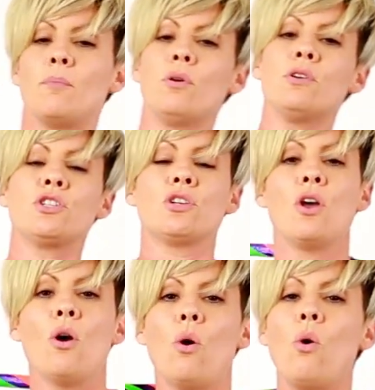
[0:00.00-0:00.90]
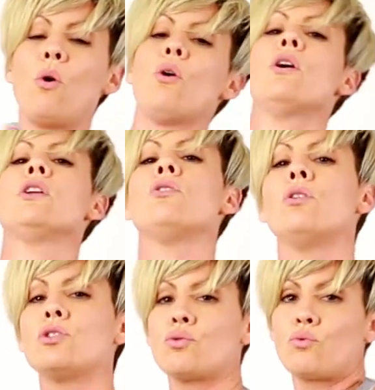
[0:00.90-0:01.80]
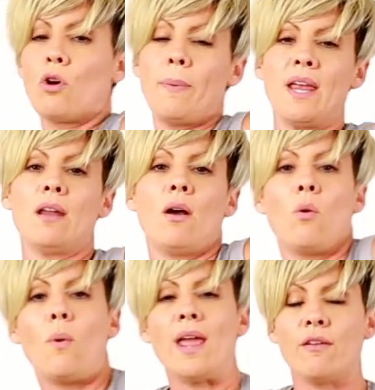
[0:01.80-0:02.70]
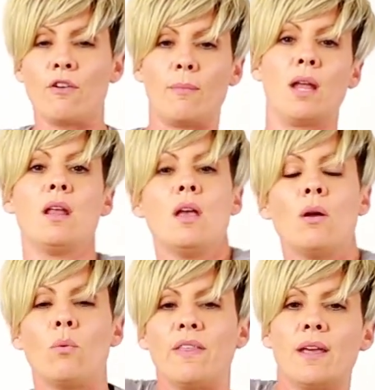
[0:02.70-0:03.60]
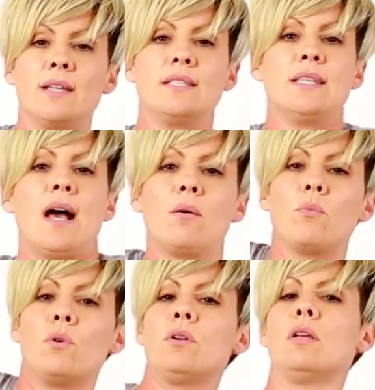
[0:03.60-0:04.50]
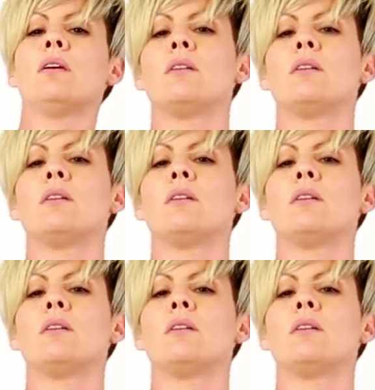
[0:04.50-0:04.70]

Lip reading: push or you're dropping away from it with a downward